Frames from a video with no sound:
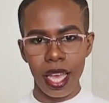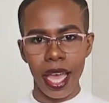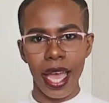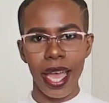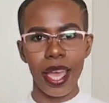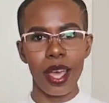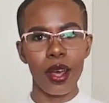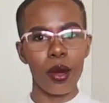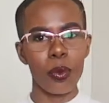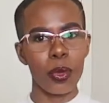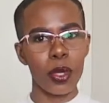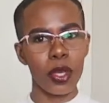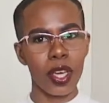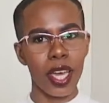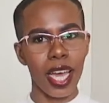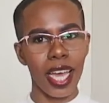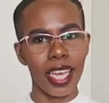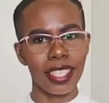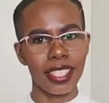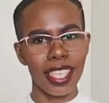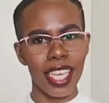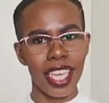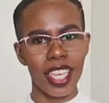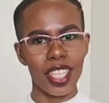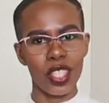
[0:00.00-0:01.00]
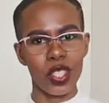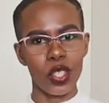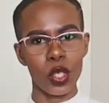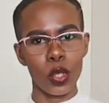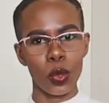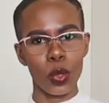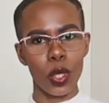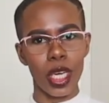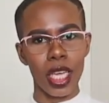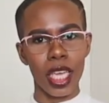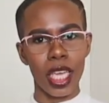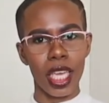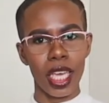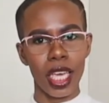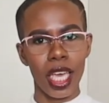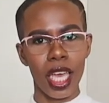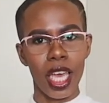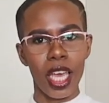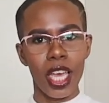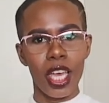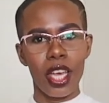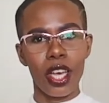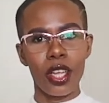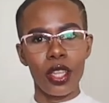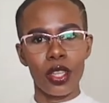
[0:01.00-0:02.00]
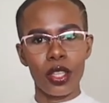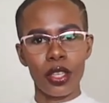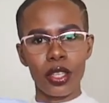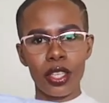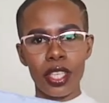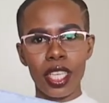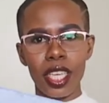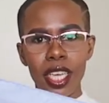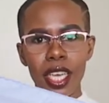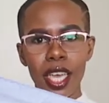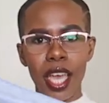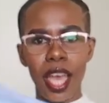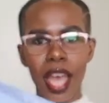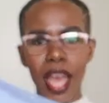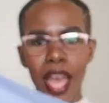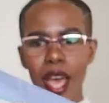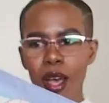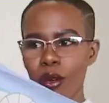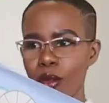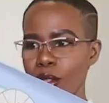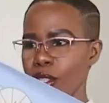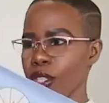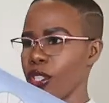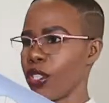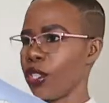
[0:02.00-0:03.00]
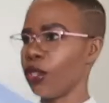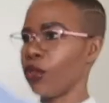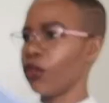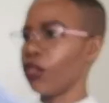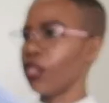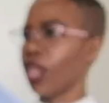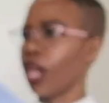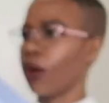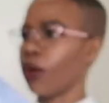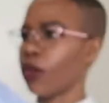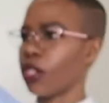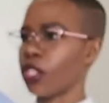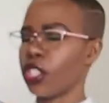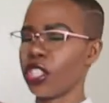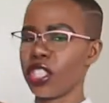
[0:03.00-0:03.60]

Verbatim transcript: I hope you guys are enjoying learning how to use our